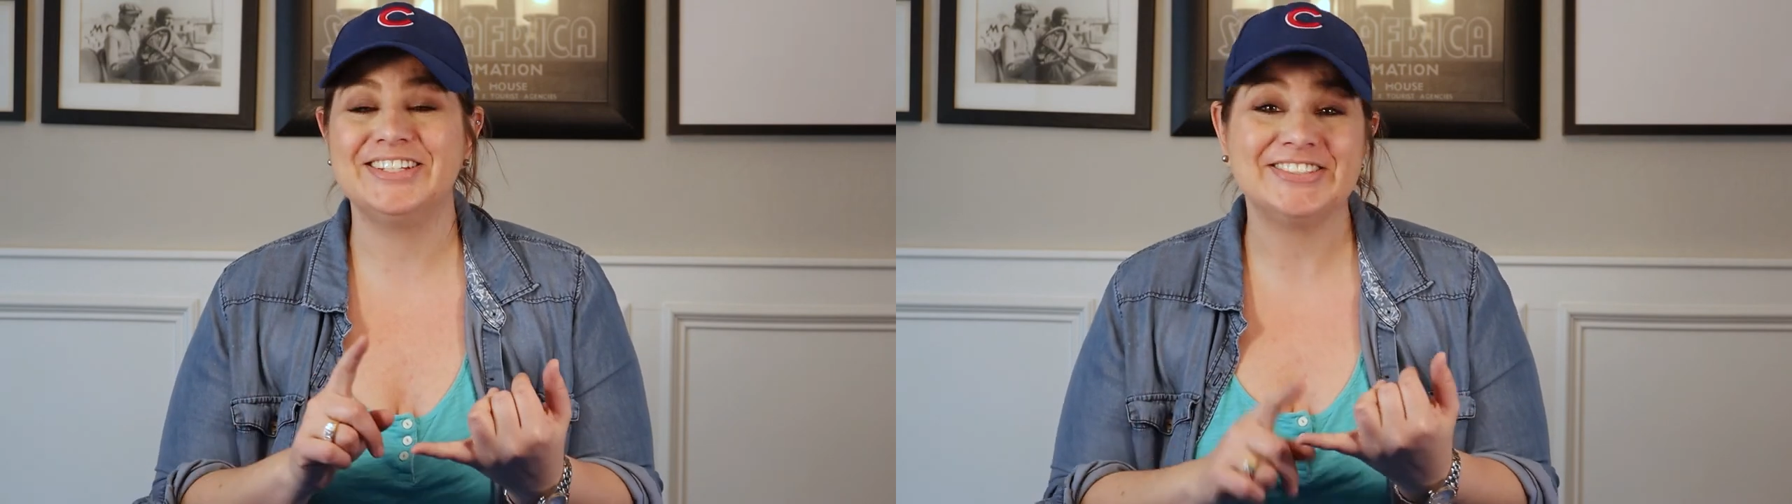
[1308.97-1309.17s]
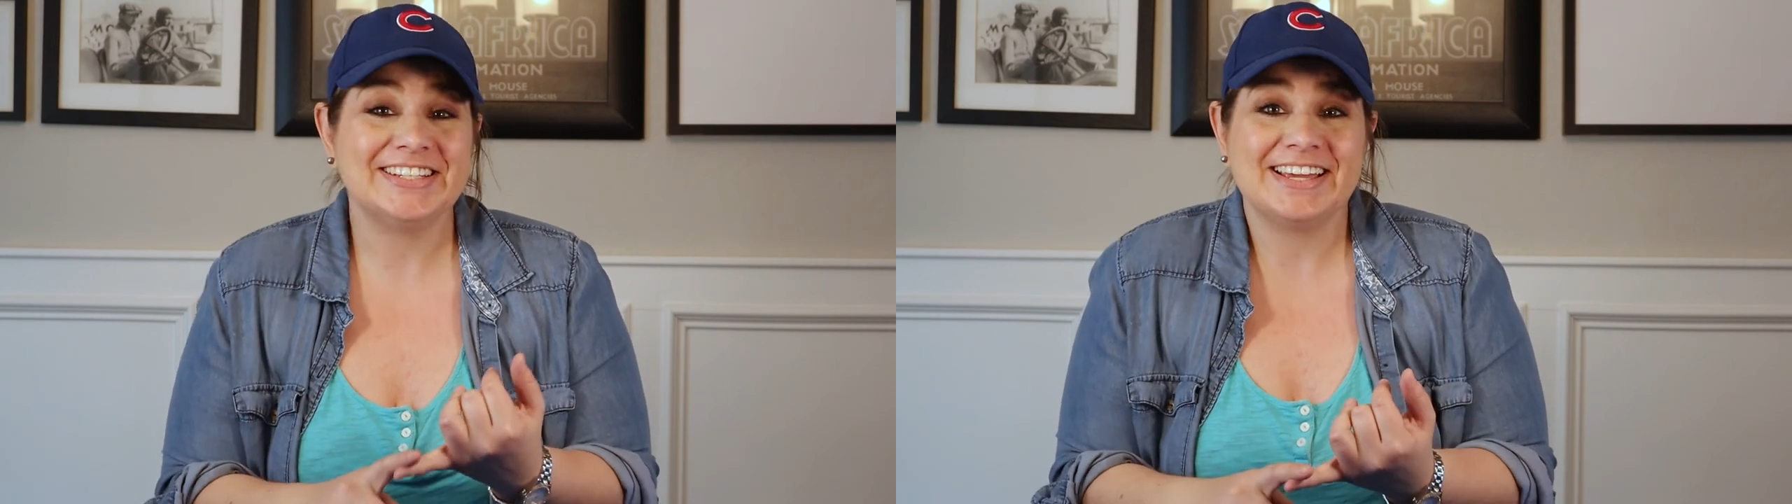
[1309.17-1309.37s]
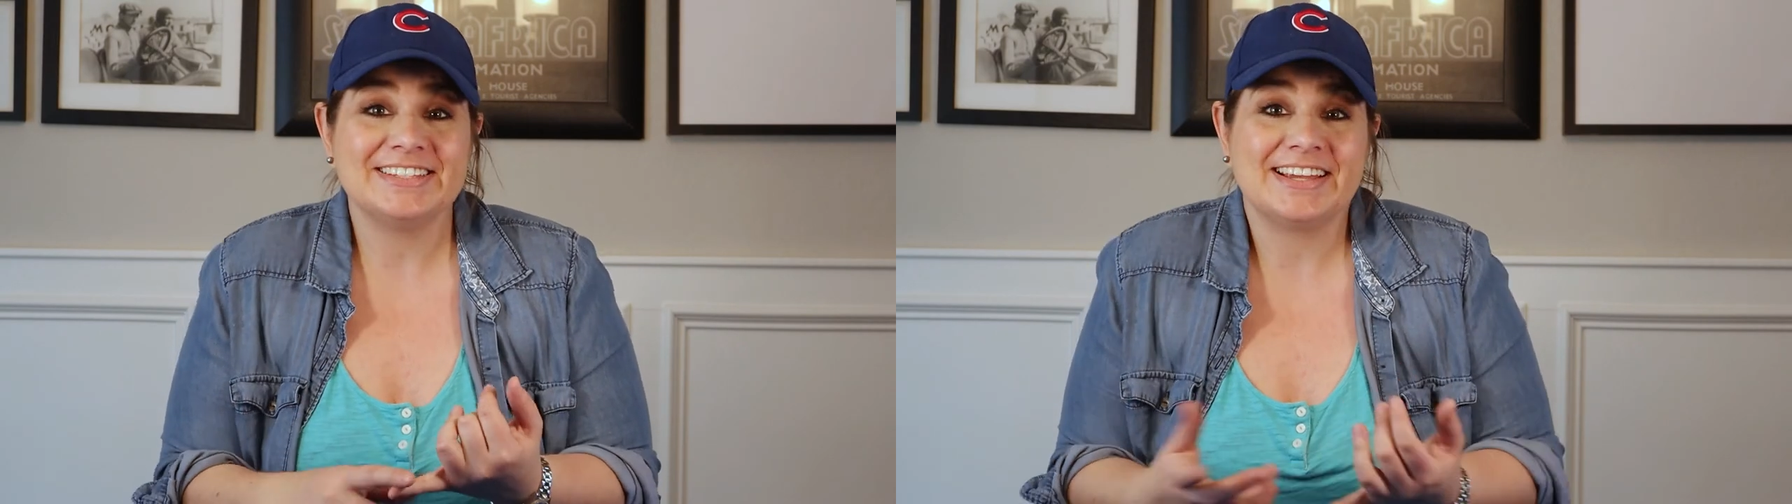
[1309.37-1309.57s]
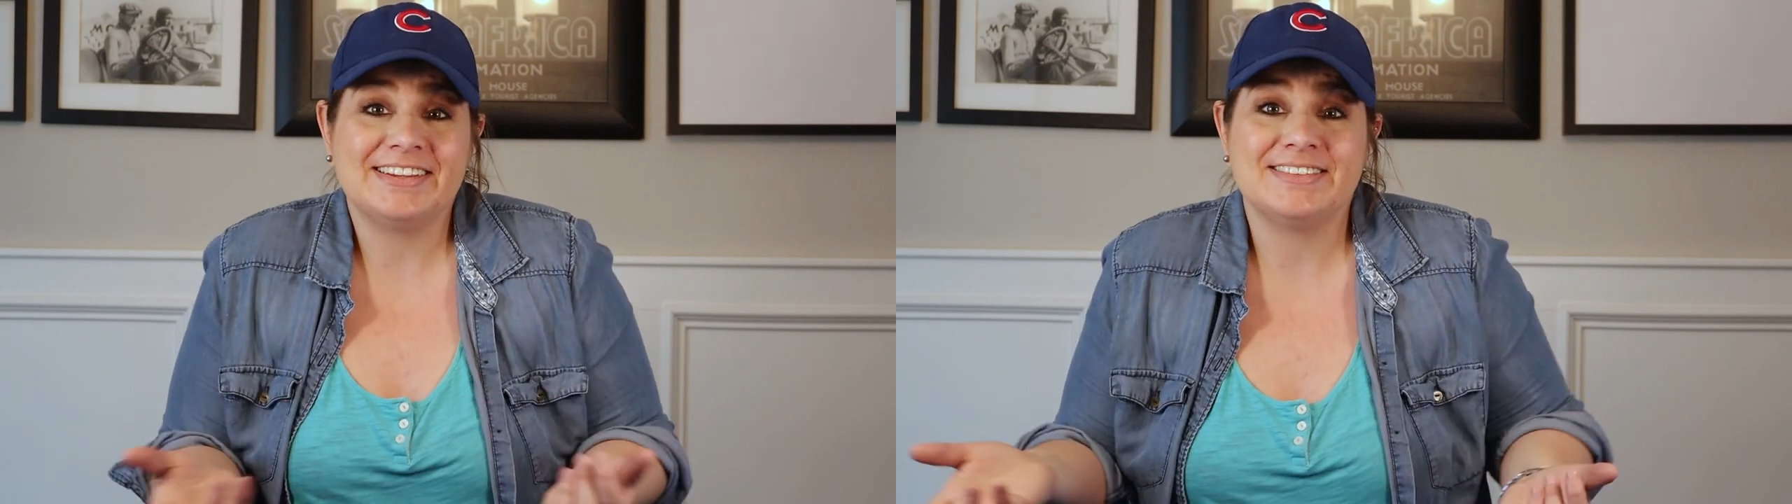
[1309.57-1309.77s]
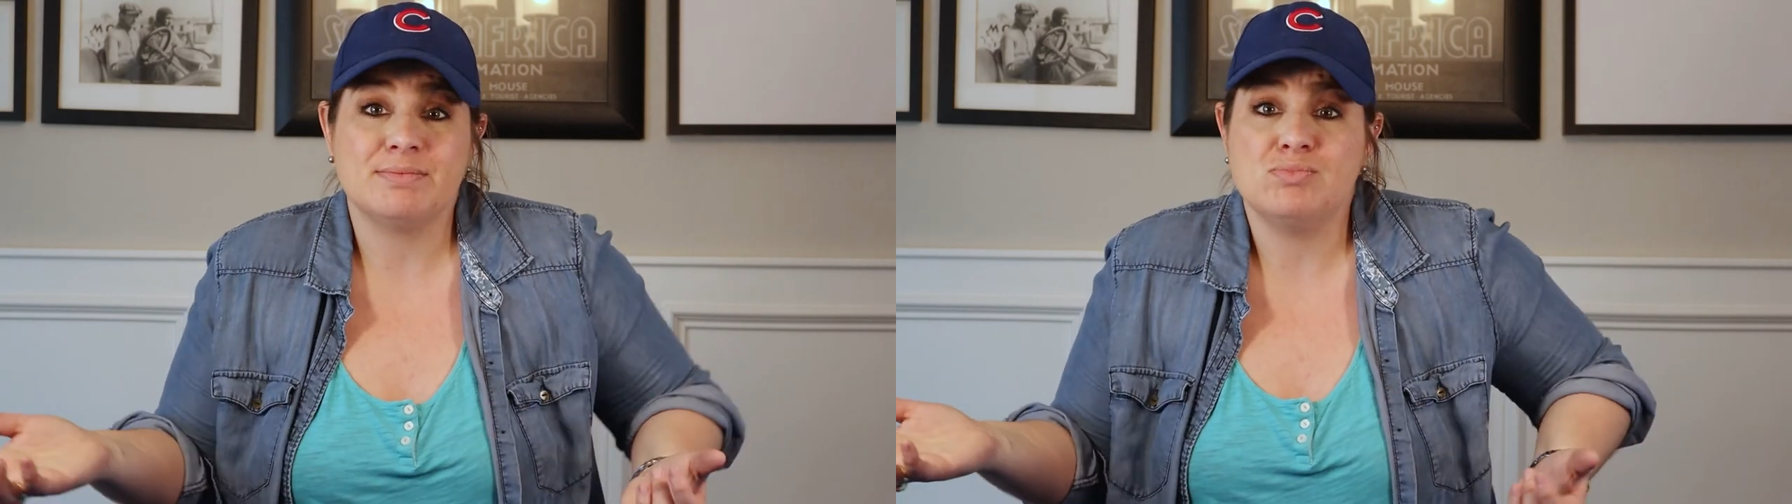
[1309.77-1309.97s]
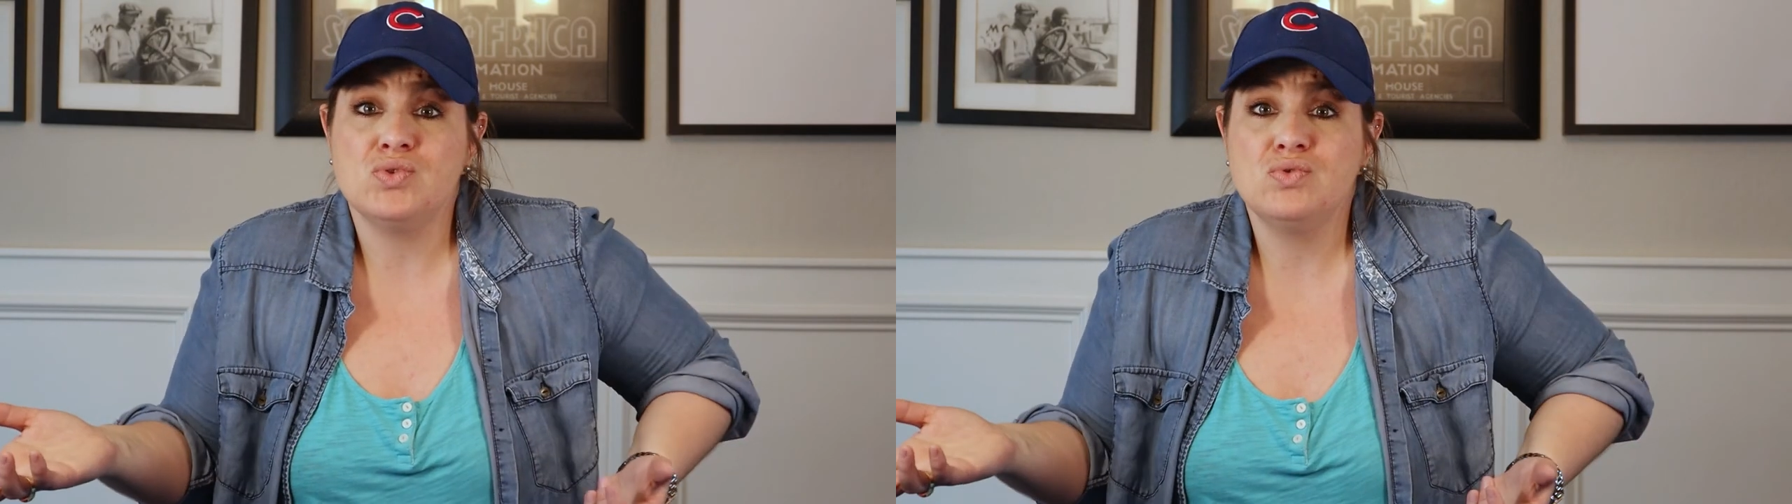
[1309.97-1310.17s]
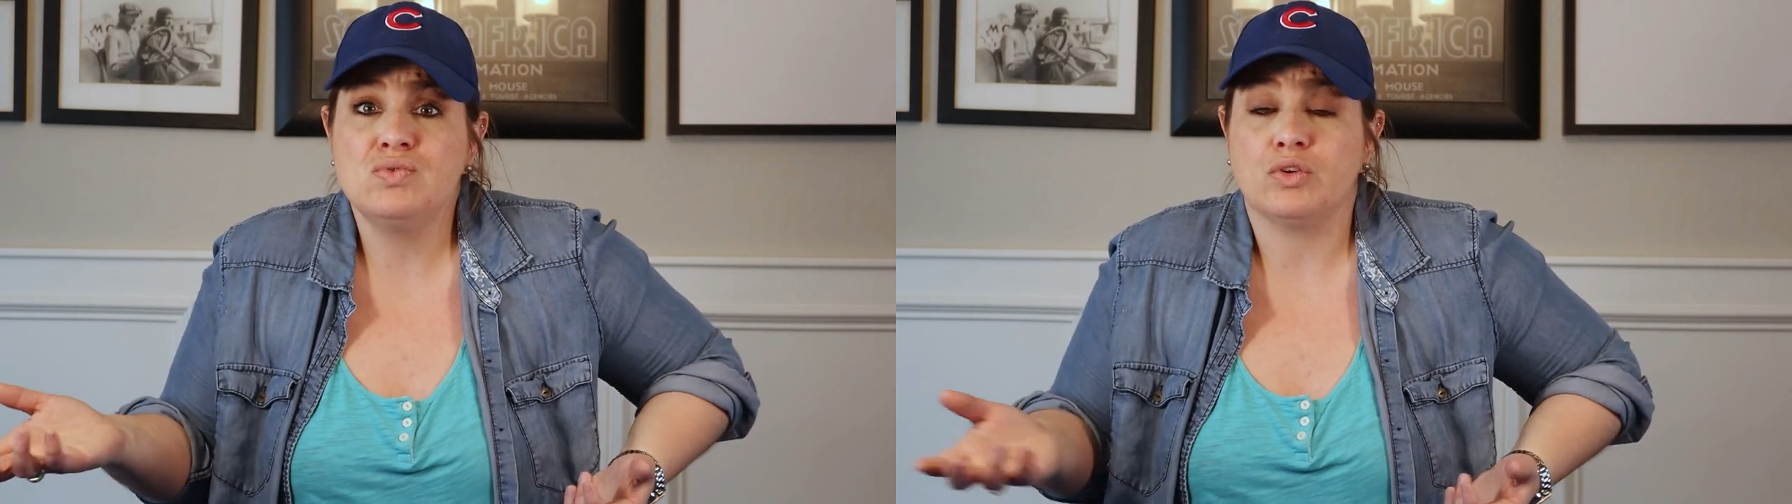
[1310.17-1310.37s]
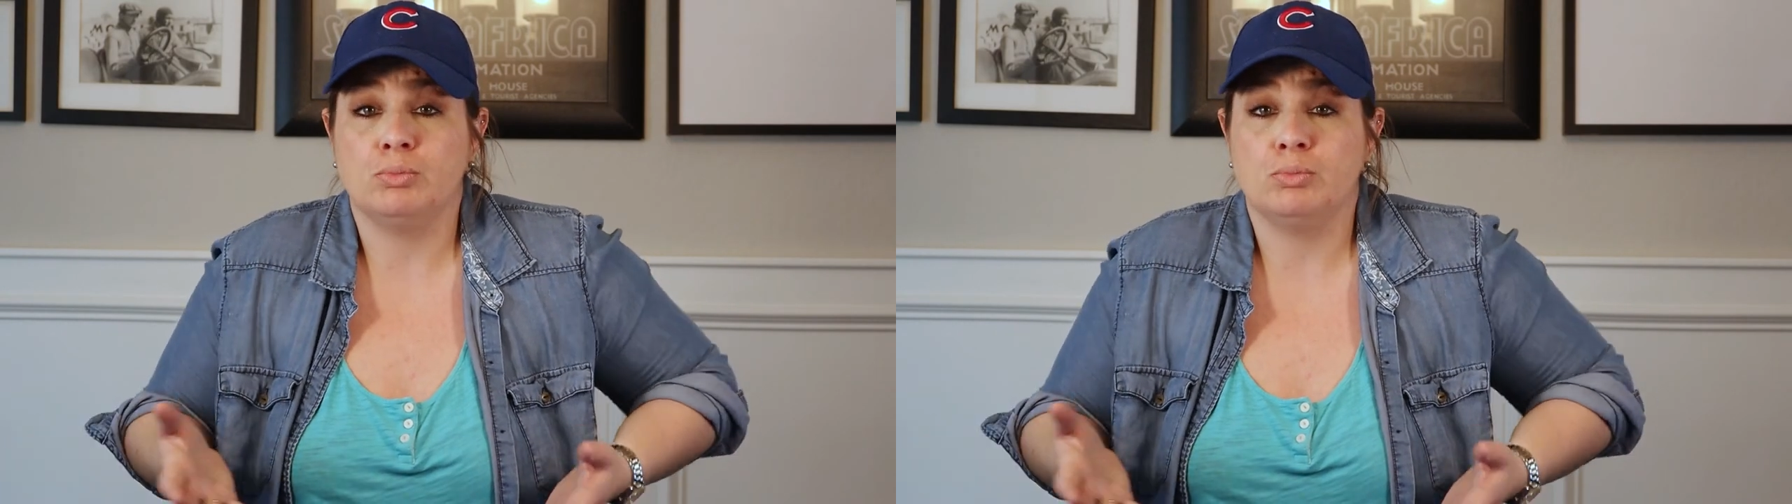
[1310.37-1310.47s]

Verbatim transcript: just in case I need to move